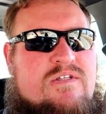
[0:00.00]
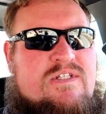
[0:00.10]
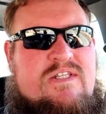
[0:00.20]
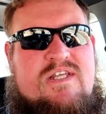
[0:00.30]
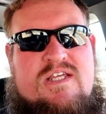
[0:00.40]

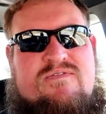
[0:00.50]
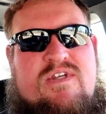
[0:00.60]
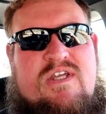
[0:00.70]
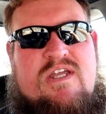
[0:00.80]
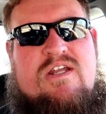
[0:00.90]

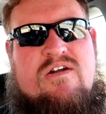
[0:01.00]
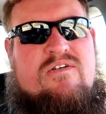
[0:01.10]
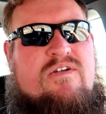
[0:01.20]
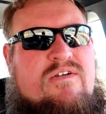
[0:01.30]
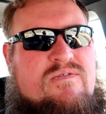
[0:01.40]
CTS-V
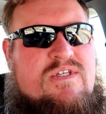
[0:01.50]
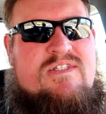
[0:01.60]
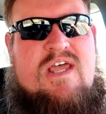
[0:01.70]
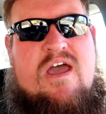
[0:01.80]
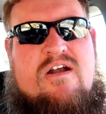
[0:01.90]
or
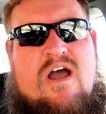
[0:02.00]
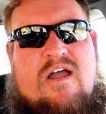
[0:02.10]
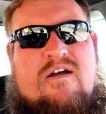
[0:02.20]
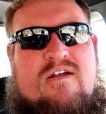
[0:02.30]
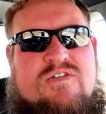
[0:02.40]
Saturn
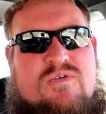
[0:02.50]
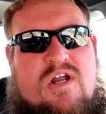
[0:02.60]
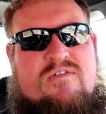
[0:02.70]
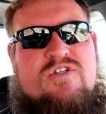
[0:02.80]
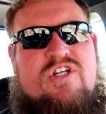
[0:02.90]
Ions or
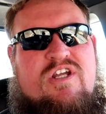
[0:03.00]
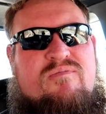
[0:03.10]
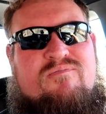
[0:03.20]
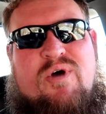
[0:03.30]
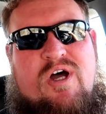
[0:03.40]
whatever,
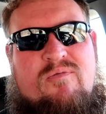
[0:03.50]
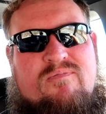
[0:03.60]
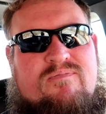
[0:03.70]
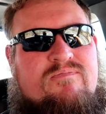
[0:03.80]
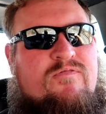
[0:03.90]
GM pump
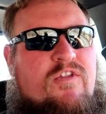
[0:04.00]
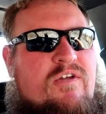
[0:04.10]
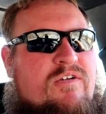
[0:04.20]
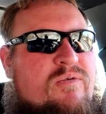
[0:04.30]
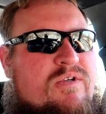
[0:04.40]
for
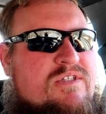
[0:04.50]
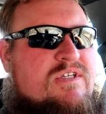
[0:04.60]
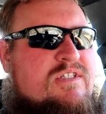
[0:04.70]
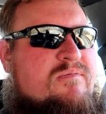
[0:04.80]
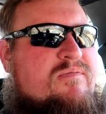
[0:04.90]
the coolant
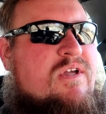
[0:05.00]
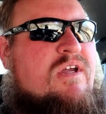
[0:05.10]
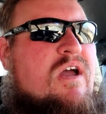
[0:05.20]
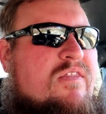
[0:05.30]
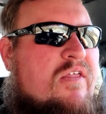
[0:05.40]
system.
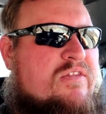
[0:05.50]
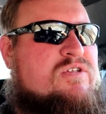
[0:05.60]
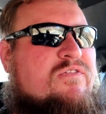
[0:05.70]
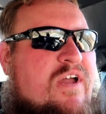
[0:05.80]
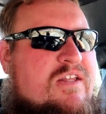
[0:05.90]
Nothing
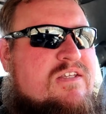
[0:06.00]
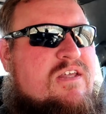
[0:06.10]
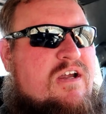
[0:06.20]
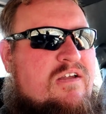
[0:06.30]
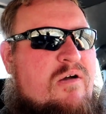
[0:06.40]
too fancy
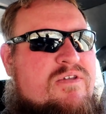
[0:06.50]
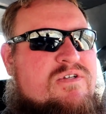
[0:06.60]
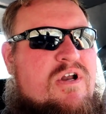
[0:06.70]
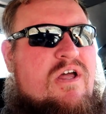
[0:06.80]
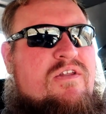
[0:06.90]
there. That was
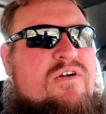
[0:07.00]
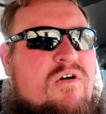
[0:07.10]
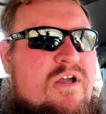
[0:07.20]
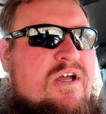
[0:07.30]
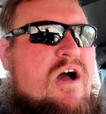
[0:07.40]
already on the
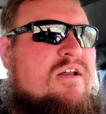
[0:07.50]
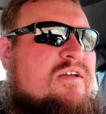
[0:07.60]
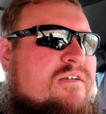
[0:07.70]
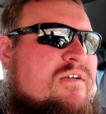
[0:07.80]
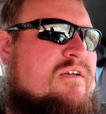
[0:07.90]
car and I got
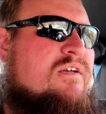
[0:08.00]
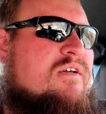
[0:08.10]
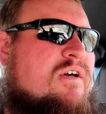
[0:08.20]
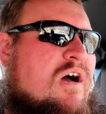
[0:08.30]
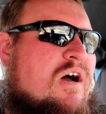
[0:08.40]
it.
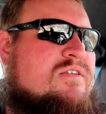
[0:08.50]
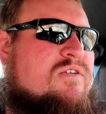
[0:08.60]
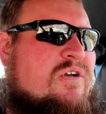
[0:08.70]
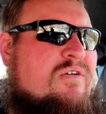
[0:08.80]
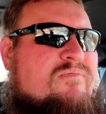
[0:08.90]
It's a
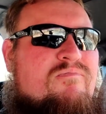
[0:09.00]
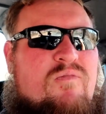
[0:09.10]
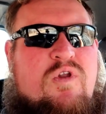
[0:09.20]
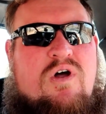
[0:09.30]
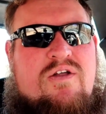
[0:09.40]

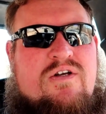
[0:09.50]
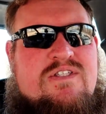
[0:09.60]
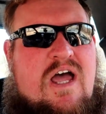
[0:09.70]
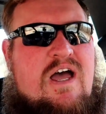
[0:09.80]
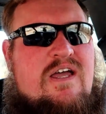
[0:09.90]
little
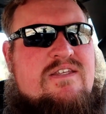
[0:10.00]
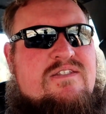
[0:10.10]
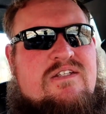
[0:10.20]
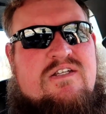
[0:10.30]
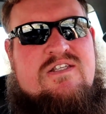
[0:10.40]

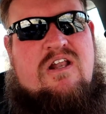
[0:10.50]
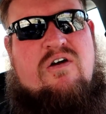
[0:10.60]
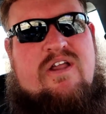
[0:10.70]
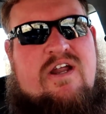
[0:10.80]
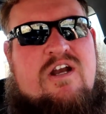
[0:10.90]
undersized because not a
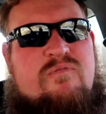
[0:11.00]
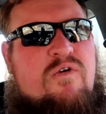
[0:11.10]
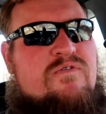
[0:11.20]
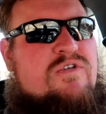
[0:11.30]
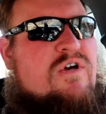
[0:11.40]
whole lot of air
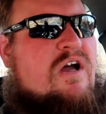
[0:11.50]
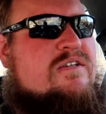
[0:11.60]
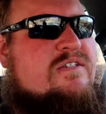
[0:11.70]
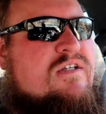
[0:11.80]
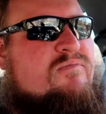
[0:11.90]
moves
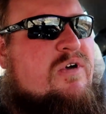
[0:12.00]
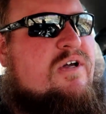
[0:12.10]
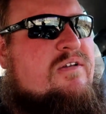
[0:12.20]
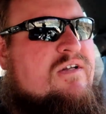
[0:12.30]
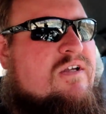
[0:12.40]
across it,
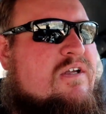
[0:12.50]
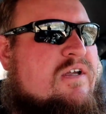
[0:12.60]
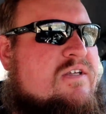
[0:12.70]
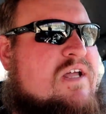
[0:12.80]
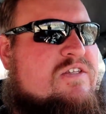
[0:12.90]
but
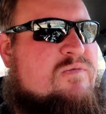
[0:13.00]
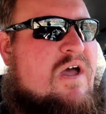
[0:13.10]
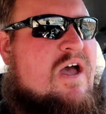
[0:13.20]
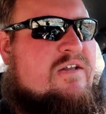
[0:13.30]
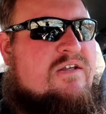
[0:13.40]
it's not too
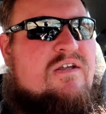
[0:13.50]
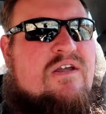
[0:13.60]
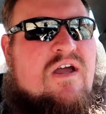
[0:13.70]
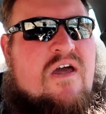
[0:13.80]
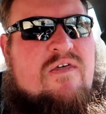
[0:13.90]
bad.
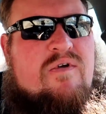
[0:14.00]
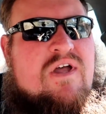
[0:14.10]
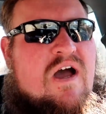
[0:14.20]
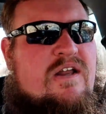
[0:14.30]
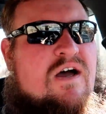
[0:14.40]
And then we
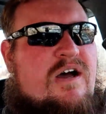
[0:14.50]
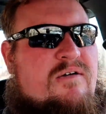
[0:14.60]
got